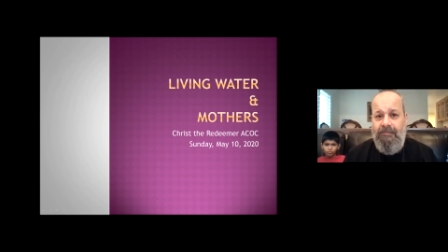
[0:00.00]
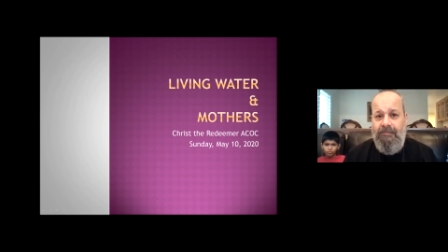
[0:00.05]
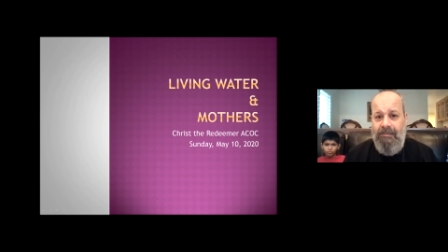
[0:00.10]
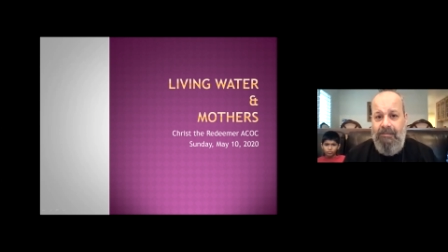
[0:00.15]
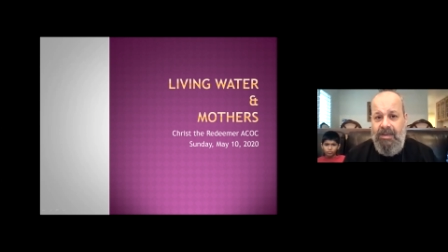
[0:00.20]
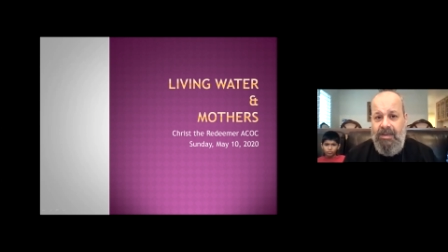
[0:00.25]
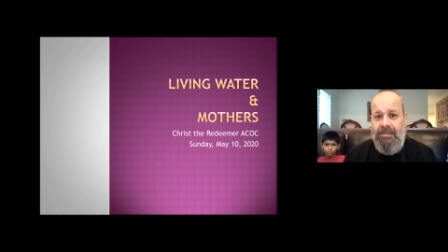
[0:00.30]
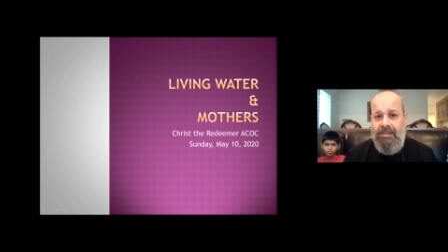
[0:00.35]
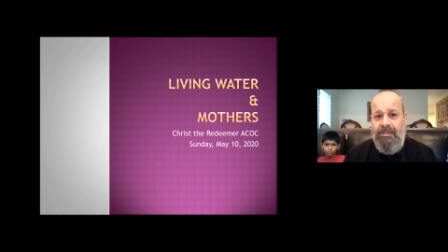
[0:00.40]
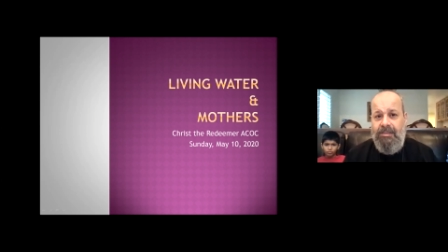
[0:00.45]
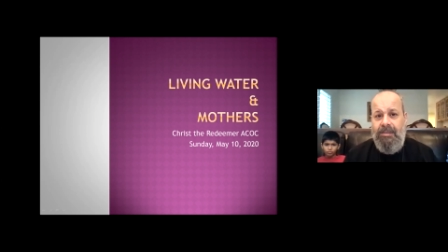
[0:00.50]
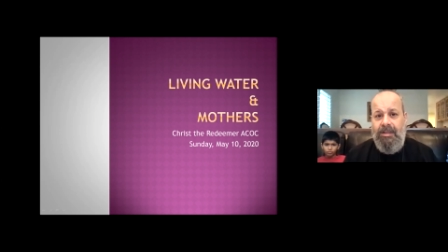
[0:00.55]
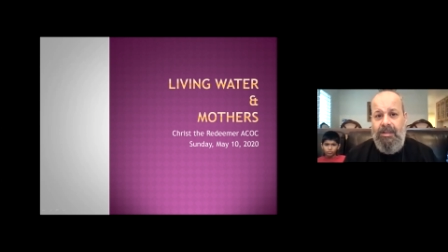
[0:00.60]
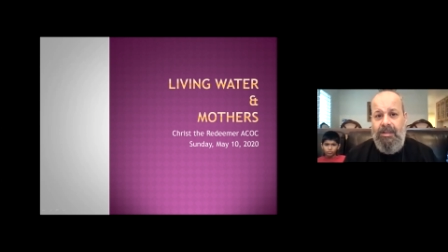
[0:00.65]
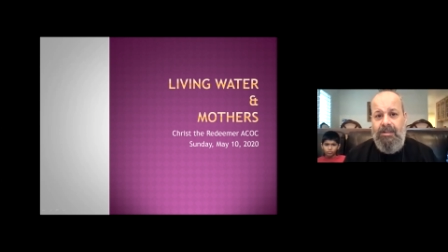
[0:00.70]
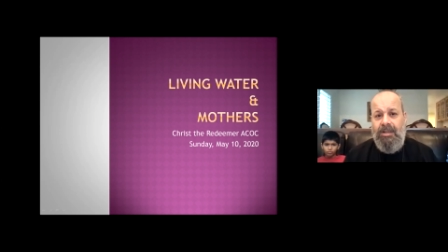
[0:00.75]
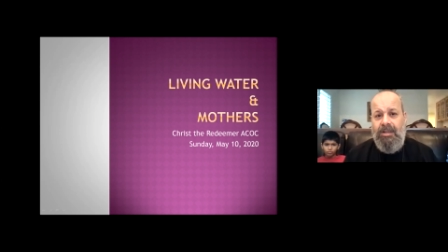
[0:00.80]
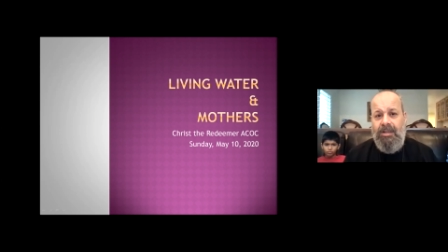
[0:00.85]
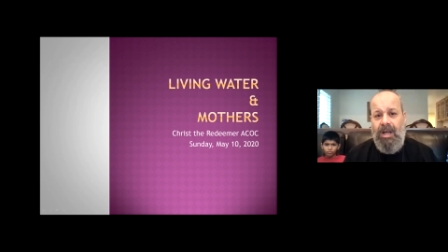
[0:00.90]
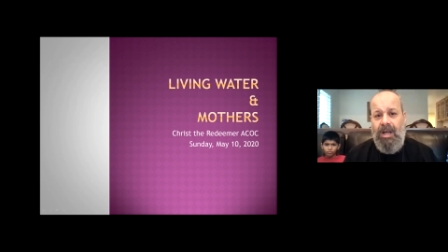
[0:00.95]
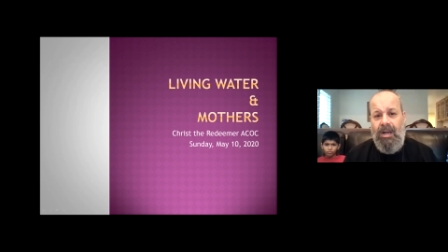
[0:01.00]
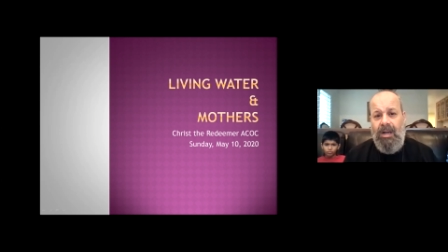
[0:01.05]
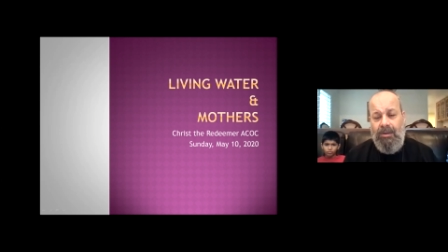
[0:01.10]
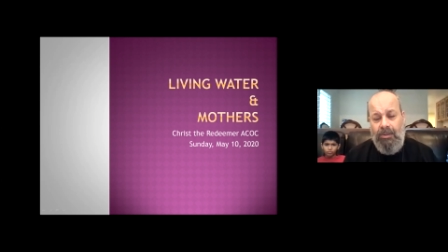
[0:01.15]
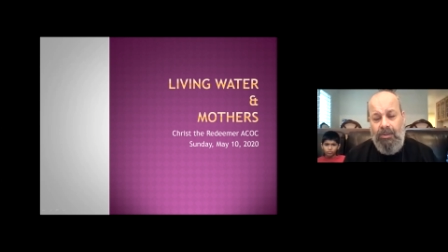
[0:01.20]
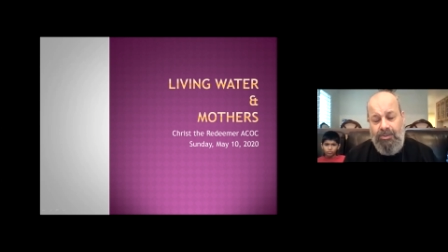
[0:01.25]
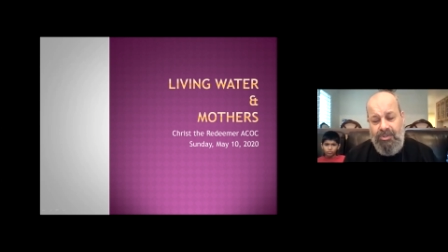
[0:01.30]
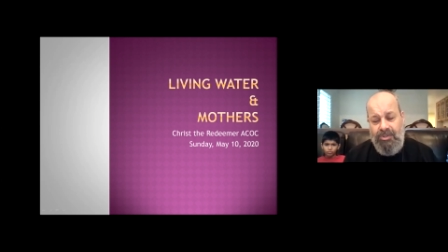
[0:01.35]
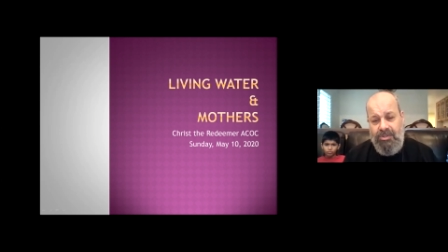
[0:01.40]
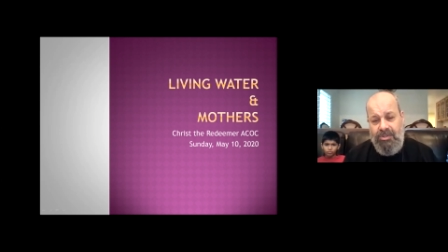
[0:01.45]
faith in our
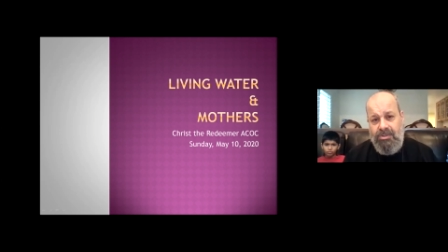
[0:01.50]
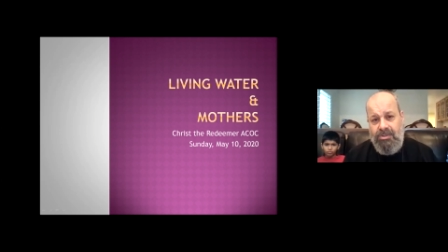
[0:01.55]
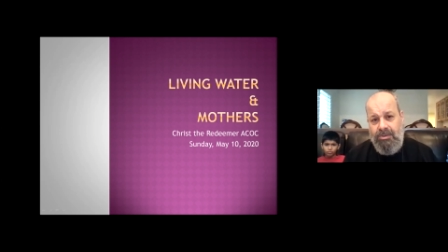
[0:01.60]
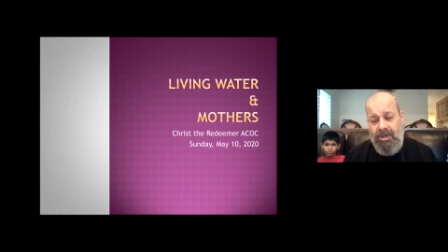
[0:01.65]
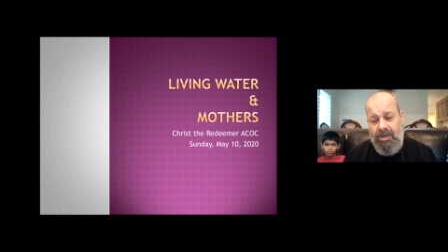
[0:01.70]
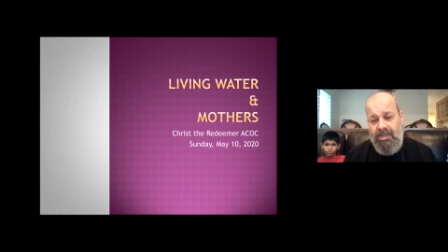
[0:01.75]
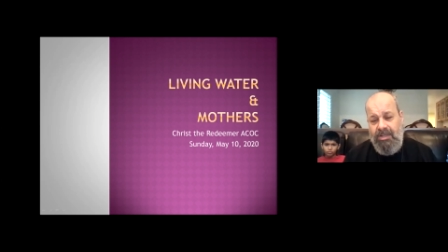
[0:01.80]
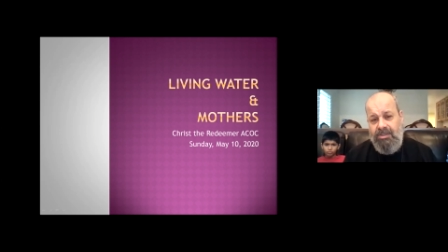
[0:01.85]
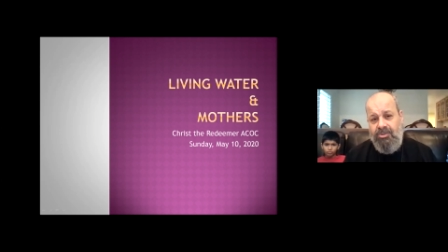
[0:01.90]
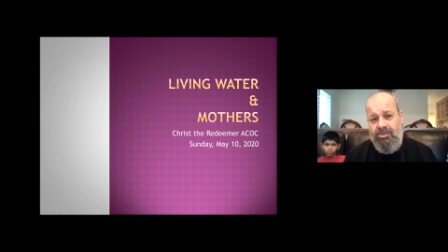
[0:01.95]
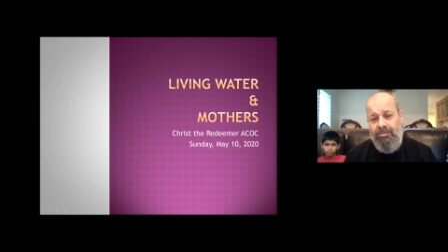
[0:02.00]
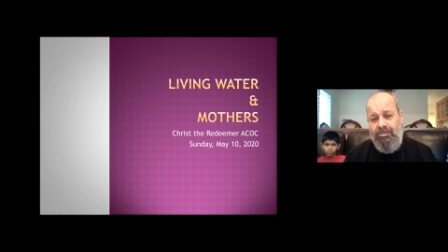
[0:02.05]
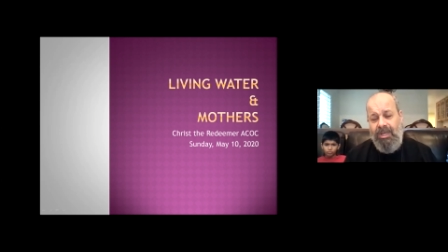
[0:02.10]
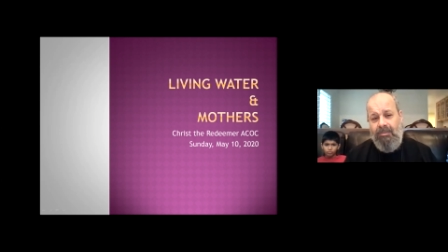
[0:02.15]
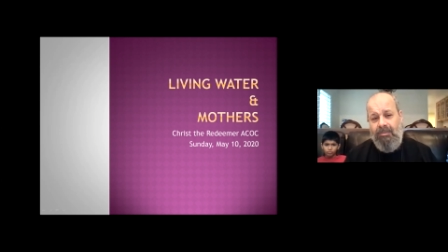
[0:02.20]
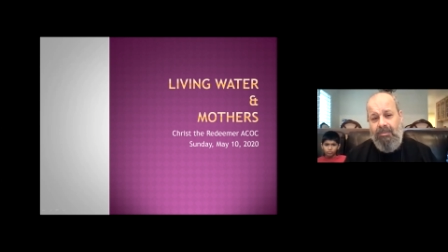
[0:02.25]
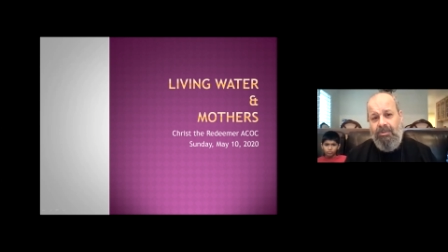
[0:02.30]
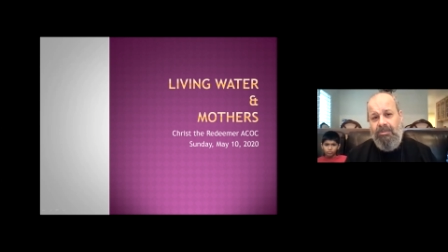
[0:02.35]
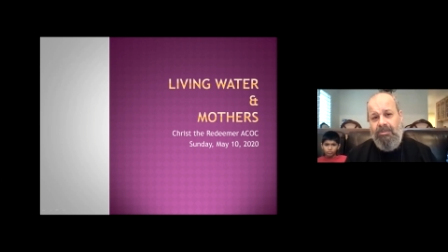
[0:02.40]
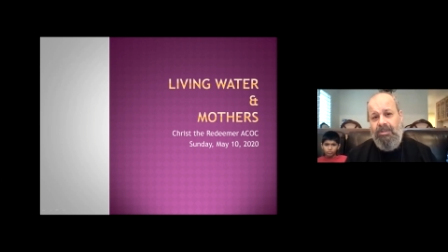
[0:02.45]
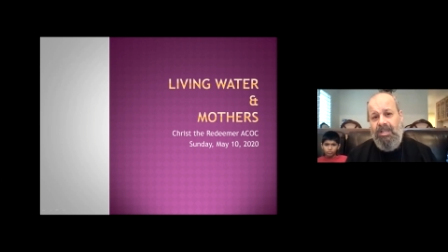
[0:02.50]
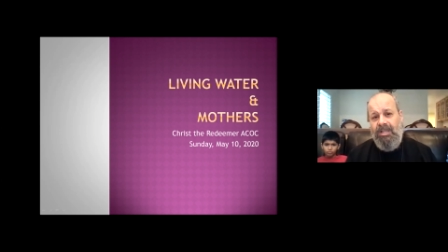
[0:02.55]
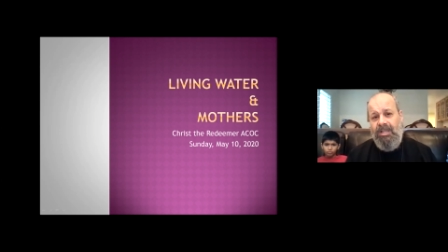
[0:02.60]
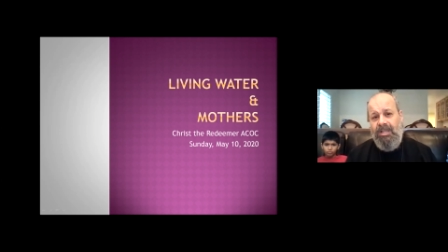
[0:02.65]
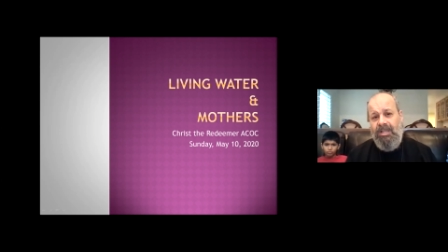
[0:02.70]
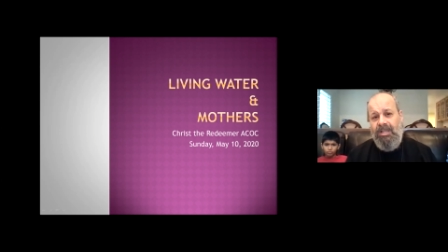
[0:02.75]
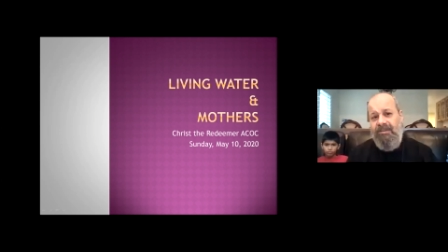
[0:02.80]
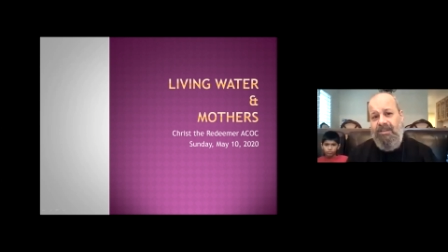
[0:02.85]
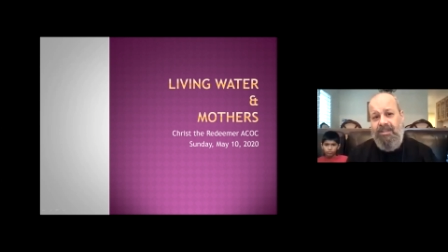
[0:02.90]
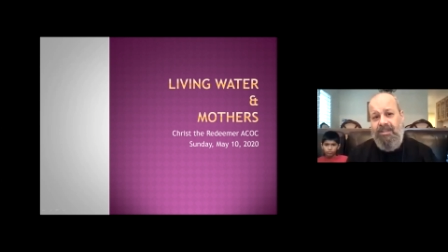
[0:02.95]
Lord Jesus Christ to be able to
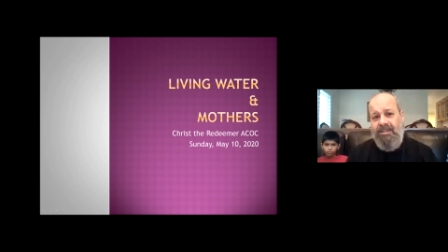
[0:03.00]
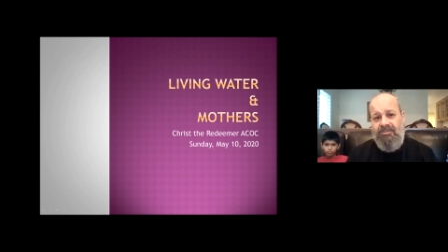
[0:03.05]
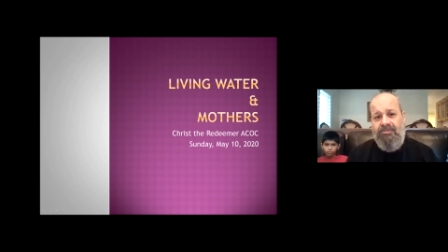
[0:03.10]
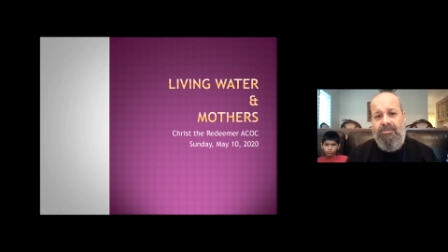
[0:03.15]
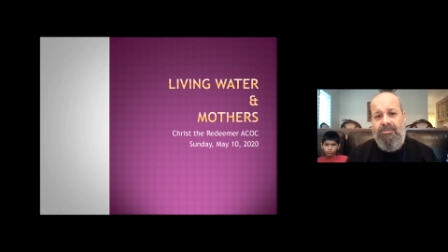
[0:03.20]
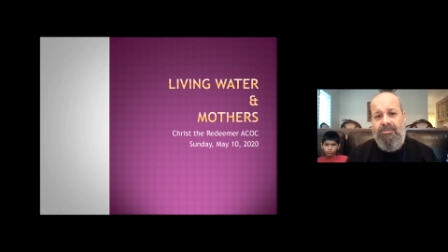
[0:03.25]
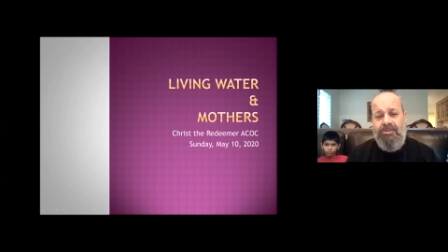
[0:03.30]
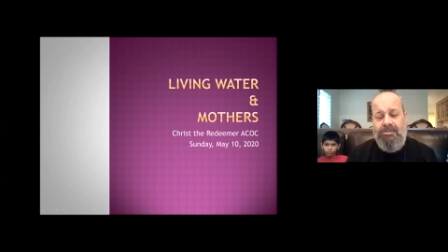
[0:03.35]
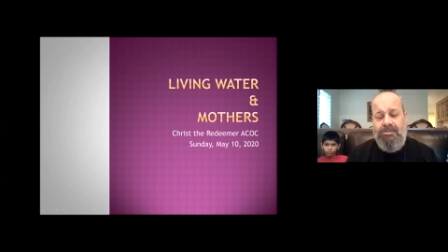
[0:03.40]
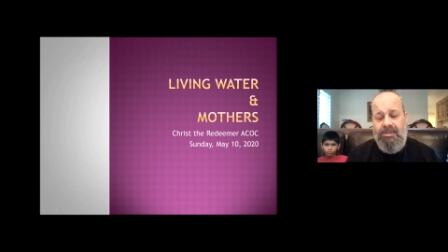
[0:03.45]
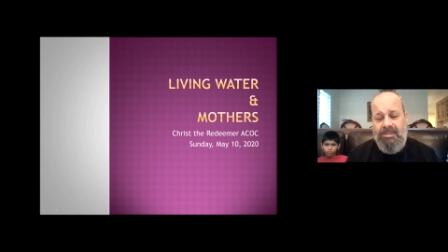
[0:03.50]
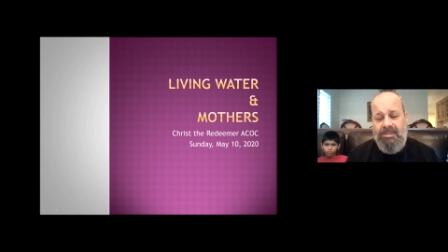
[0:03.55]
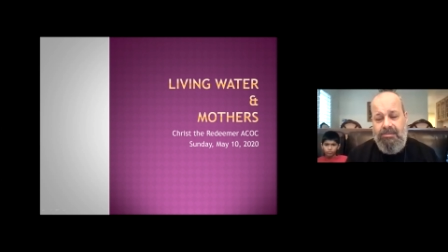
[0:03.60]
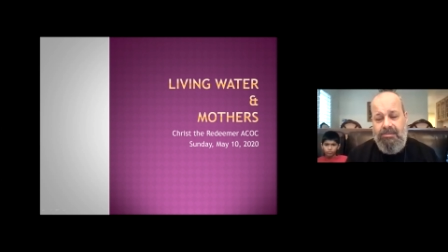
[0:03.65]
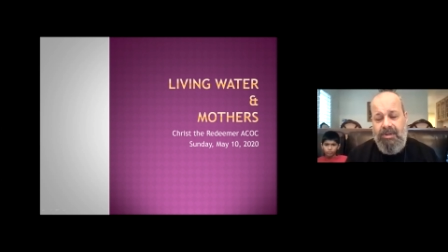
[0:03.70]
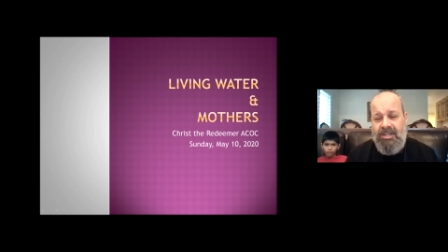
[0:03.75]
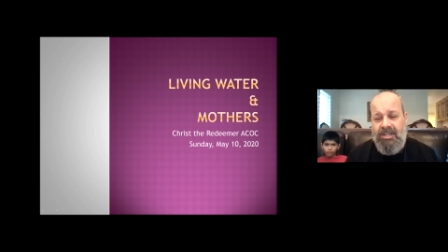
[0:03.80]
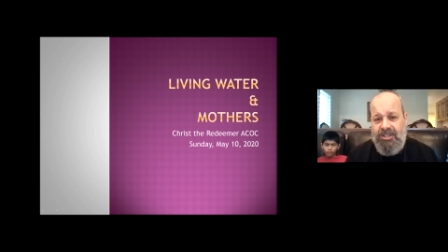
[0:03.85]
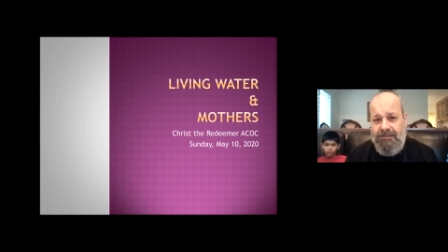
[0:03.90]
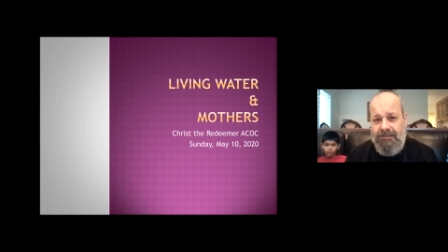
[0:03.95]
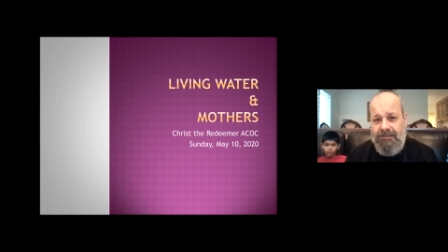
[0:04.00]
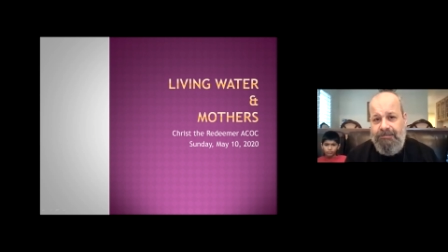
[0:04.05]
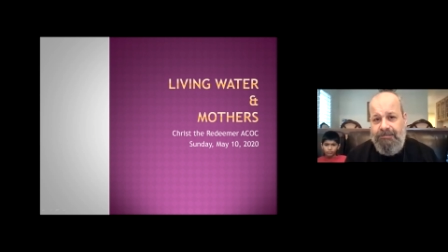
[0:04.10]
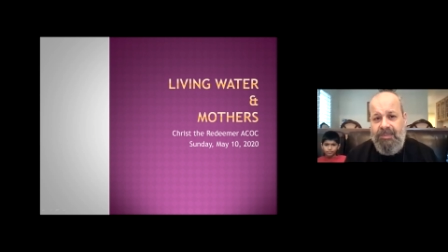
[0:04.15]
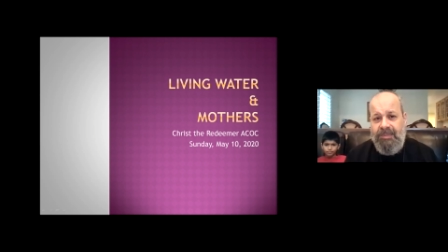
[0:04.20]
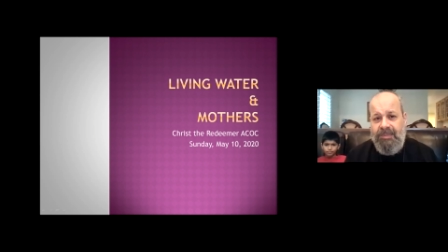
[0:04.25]
live in this first resurrection.